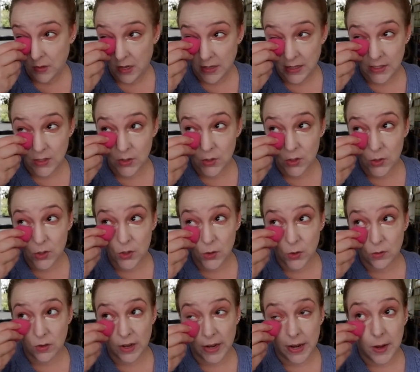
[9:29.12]
And that's also
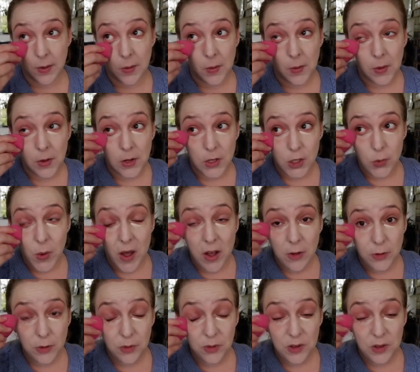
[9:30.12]
sort of like 12 to